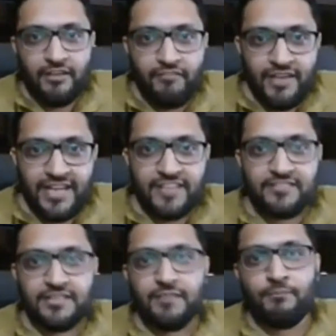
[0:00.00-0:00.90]

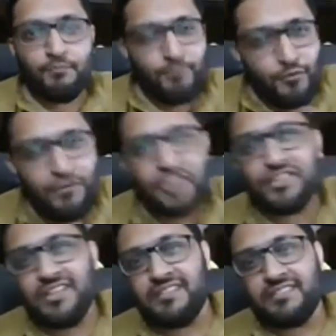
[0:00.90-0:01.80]
Whereas
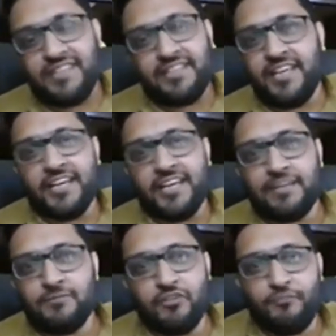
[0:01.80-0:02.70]
professionals, they think in
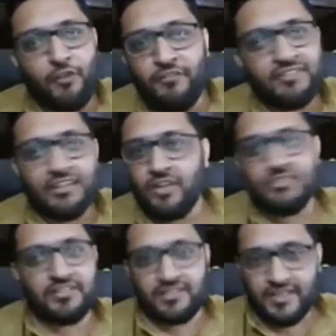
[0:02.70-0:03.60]
terms of profits and losses.